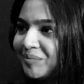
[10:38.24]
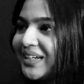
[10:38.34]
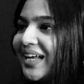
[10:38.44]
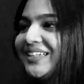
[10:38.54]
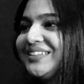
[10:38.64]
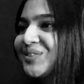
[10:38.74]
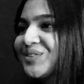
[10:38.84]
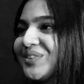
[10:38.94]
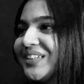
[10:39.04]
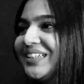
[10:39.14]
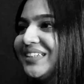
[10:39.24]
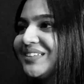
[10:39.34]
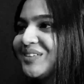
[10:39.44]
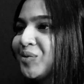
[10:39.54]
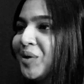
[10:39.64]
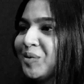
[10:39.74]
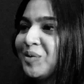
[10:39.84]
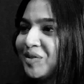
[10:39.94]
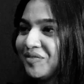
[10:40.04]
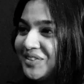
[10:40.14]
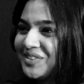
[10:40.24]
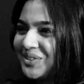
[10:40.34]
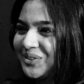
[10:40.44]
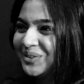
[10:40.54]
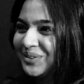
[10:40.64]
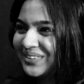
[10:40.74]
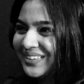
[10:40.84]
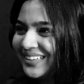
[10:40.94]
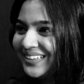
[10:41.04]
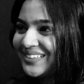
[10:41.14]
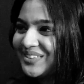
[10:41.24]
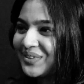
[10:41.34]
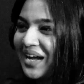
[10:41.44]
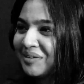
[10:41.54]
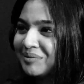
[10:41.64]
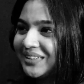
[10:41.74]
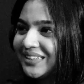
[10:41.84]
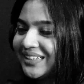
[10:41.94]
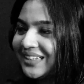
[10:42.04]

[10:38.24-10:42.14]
But I don't really know how to convince you to hire me.